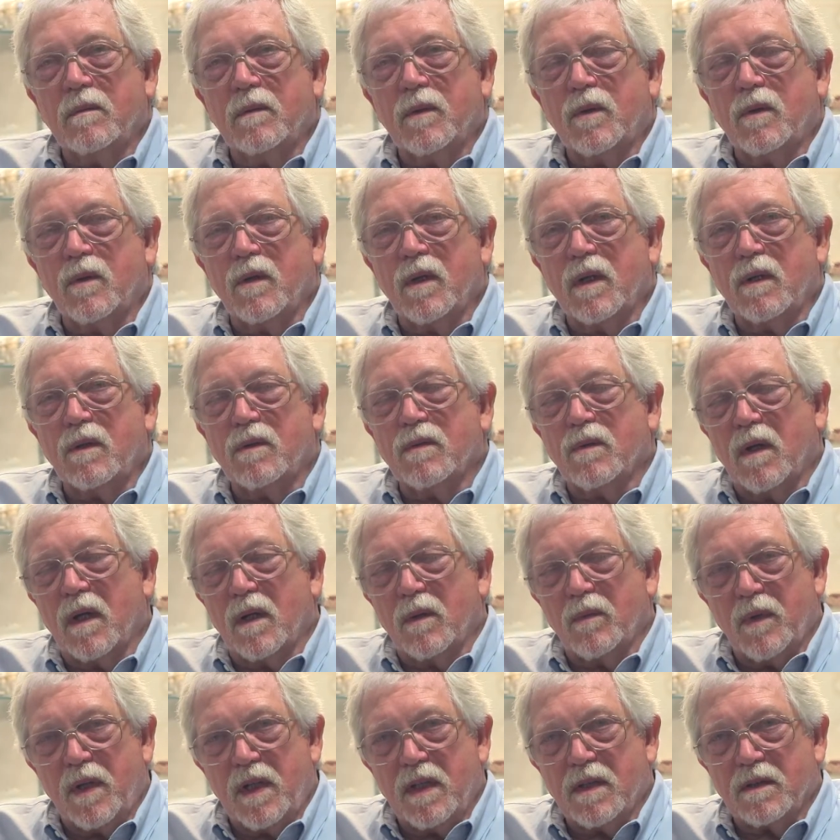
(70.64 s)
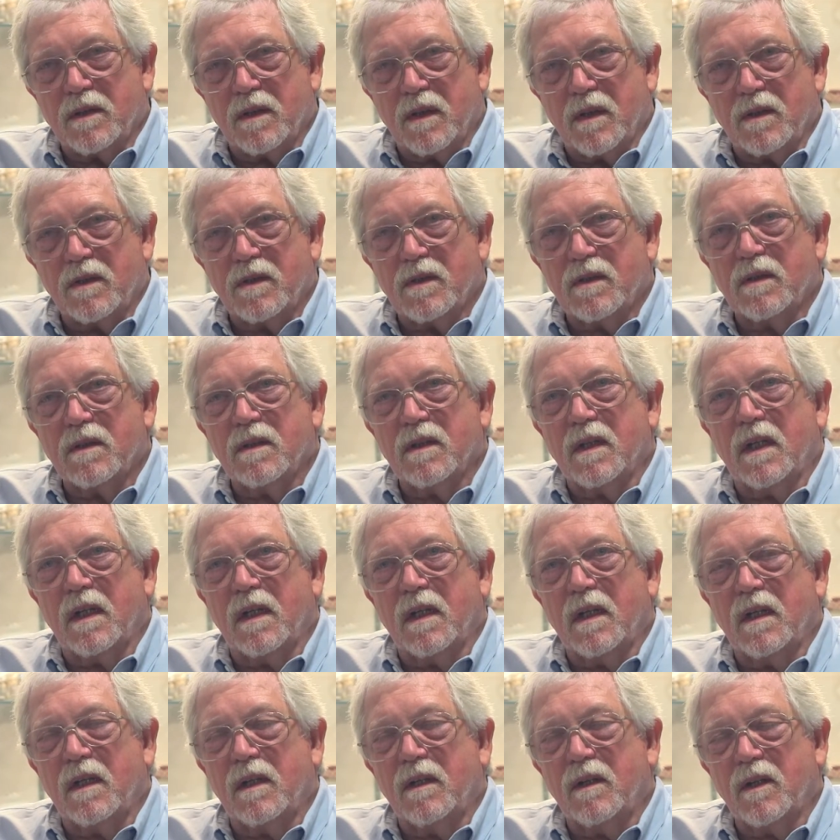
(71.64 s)
according to our research,
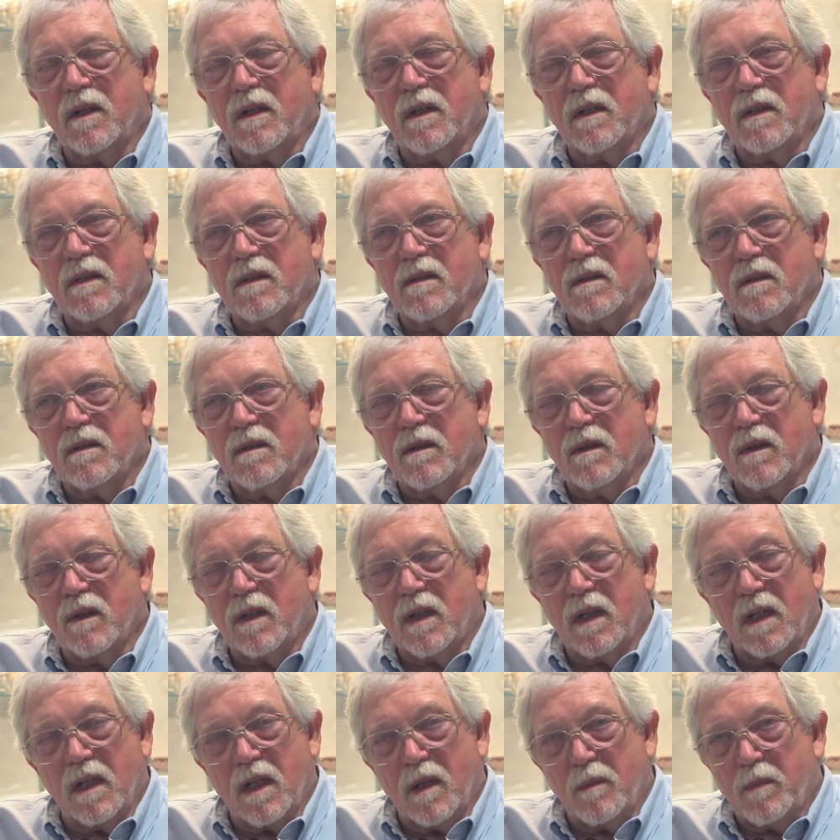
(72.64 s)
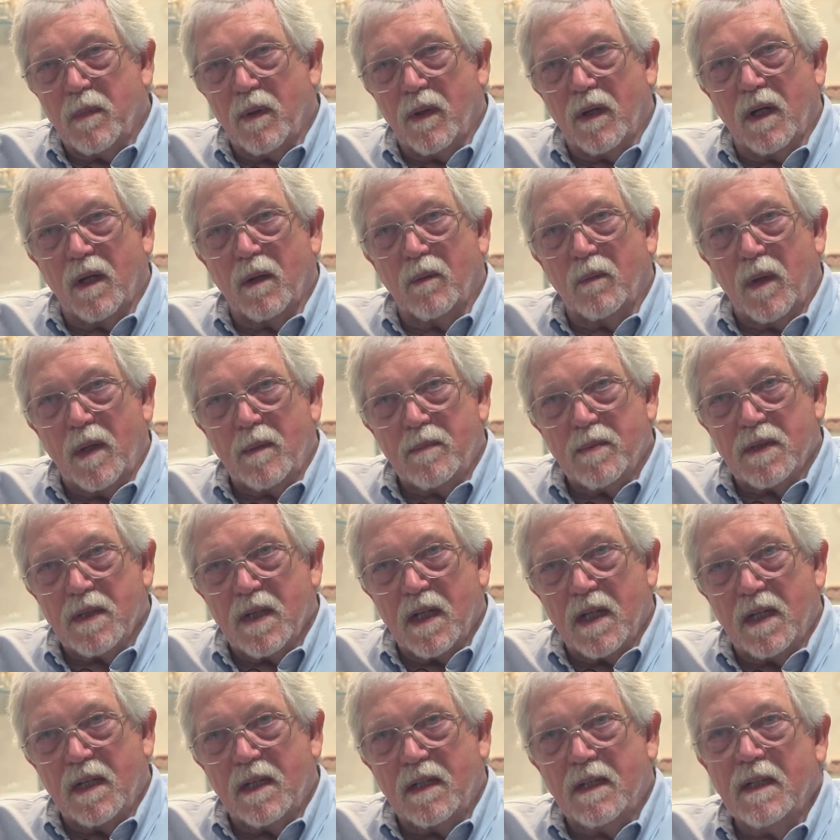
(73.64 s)
and you can look it up on our
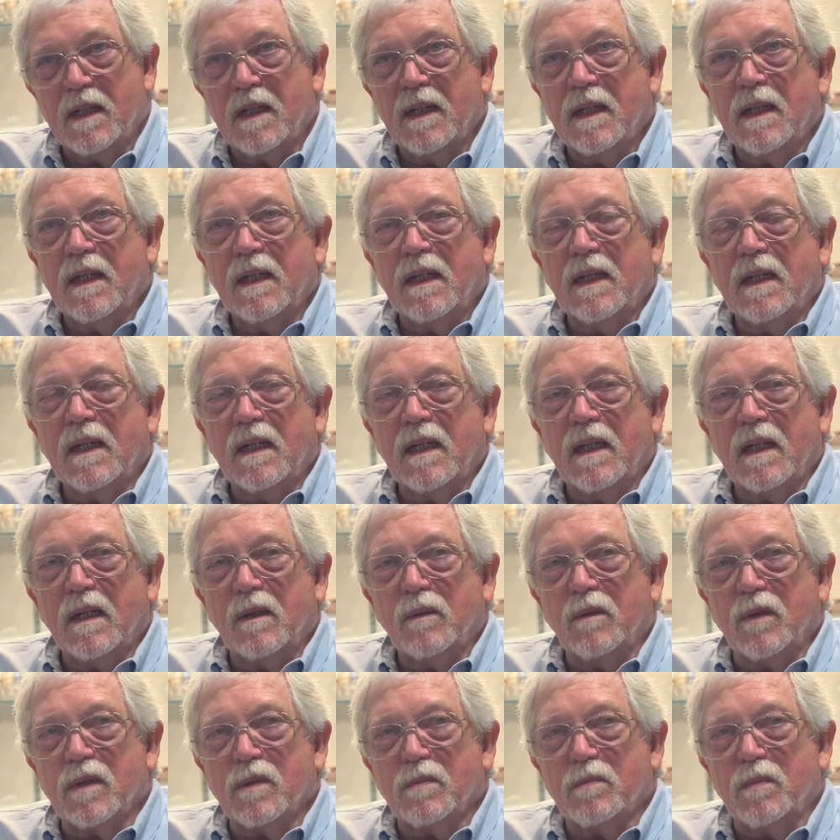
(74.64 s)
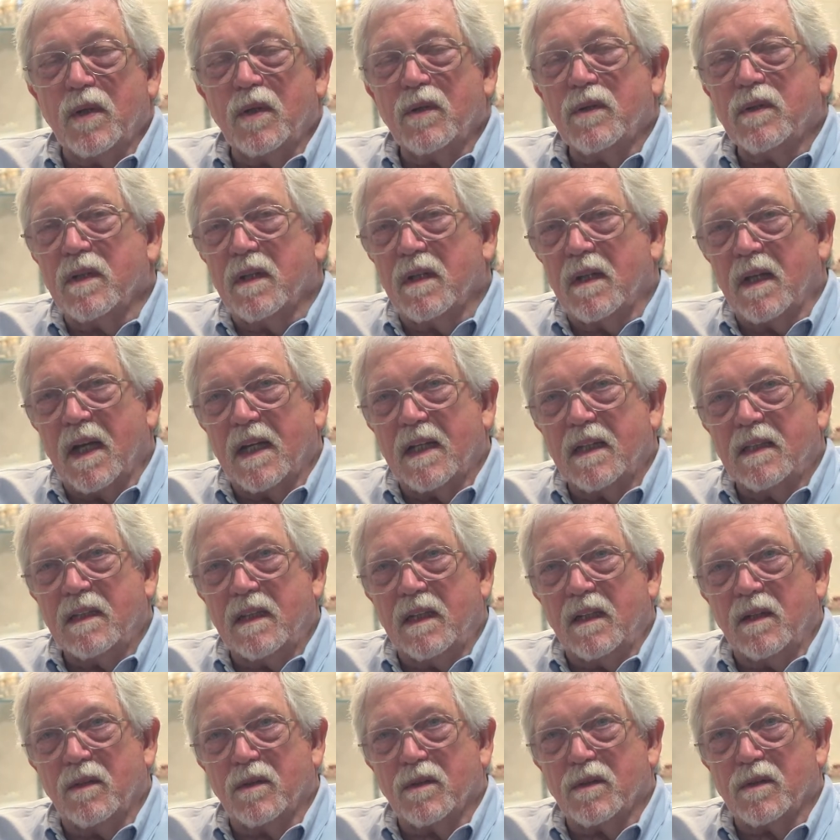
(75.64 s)
website, uh, was built in
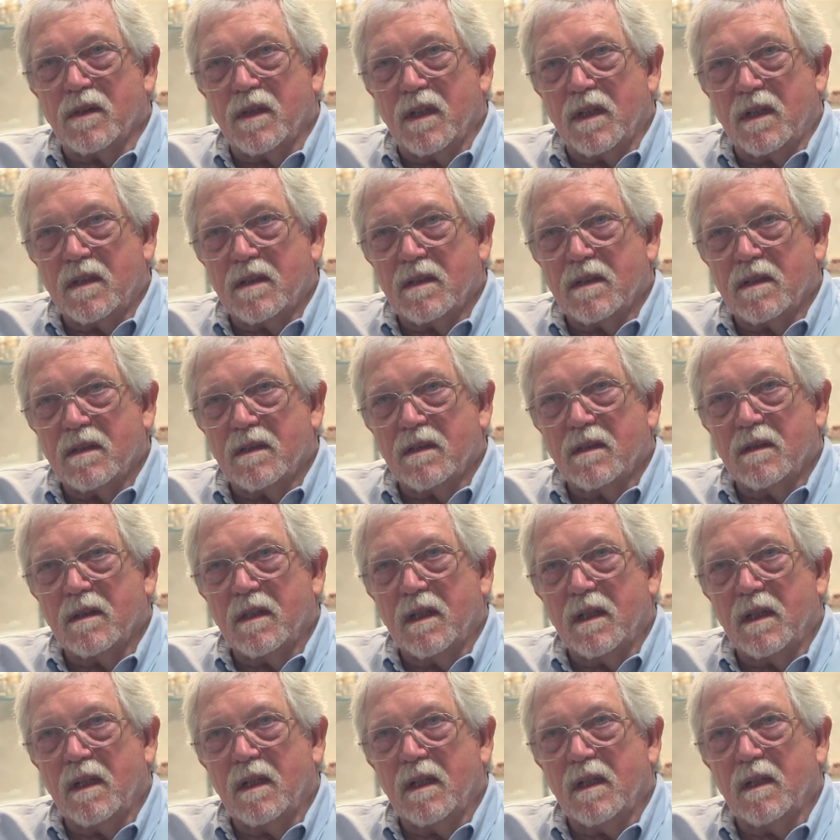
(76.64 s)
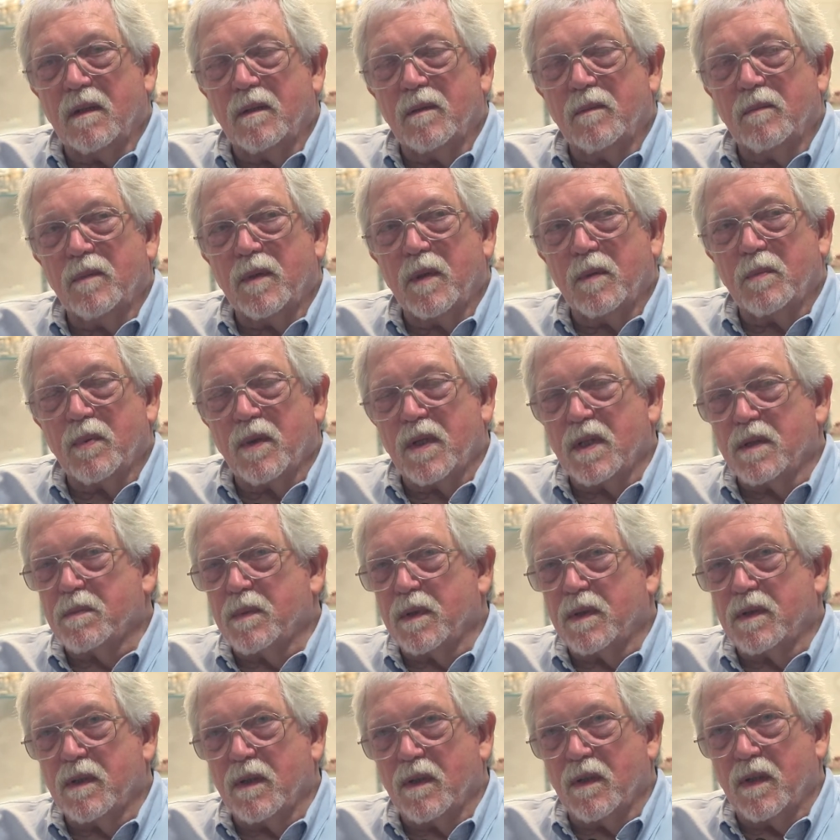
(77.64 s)
nineteen oh six. Uh, the
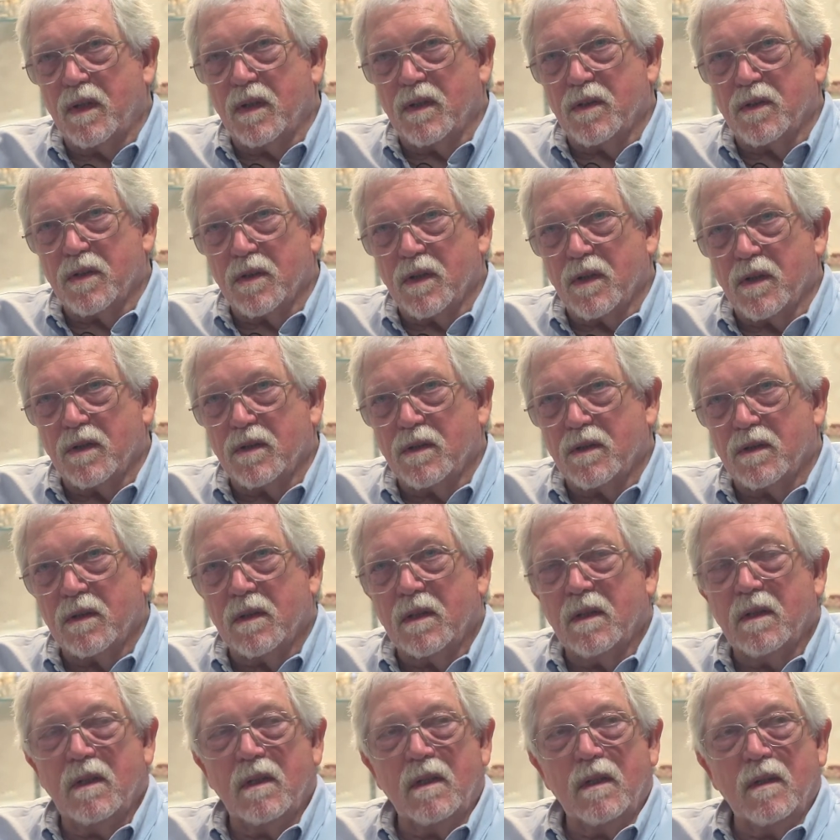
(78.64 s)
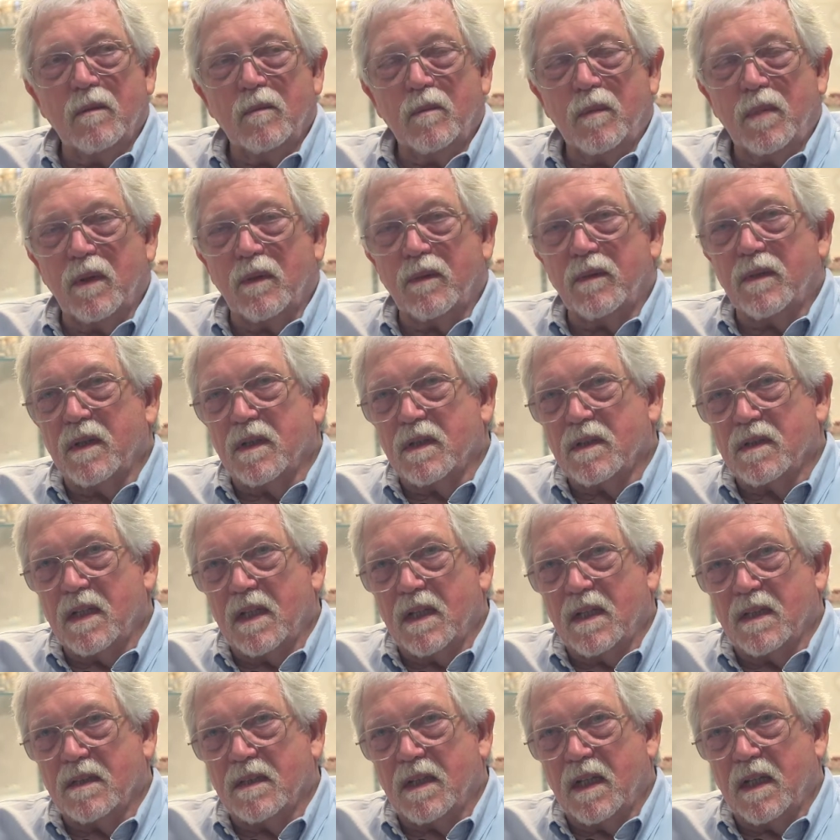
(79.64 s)
Presbyterian Church built this
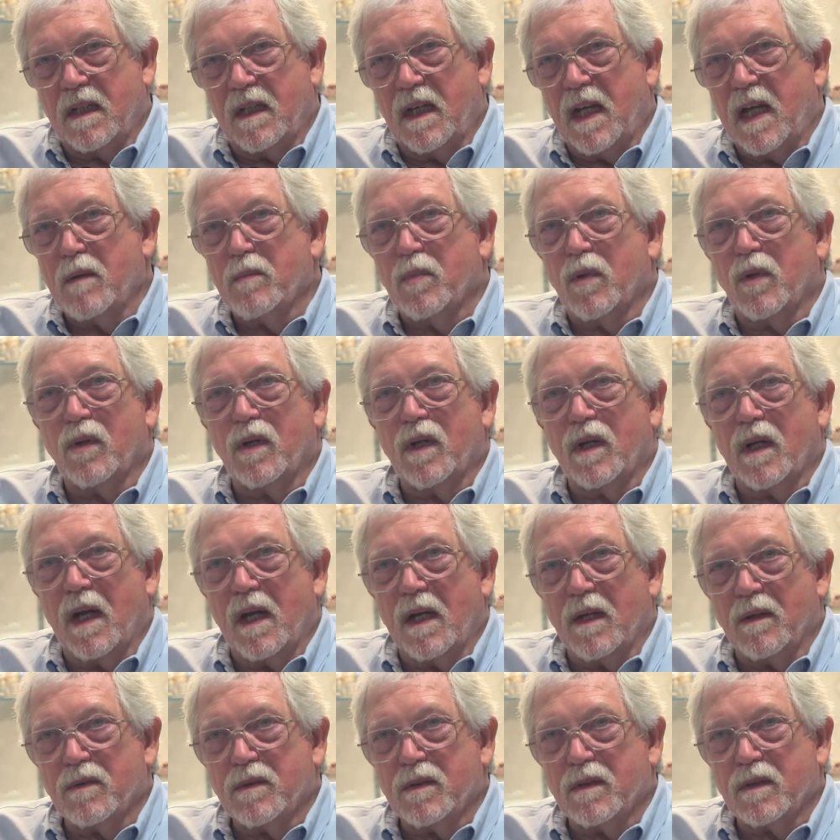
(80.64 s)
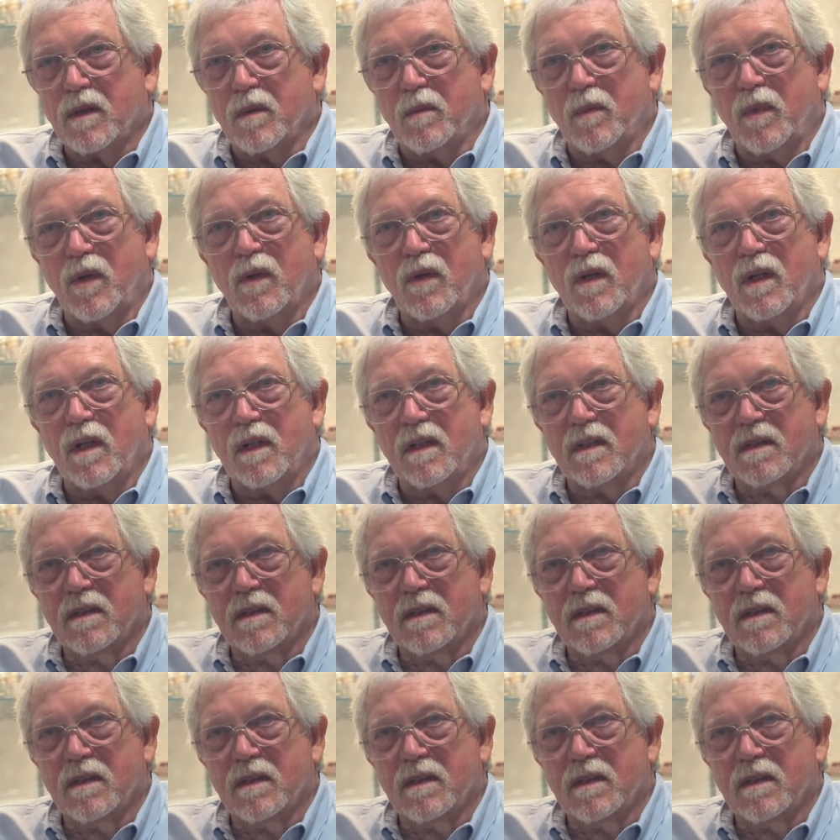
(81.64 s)
as a neighborhood house community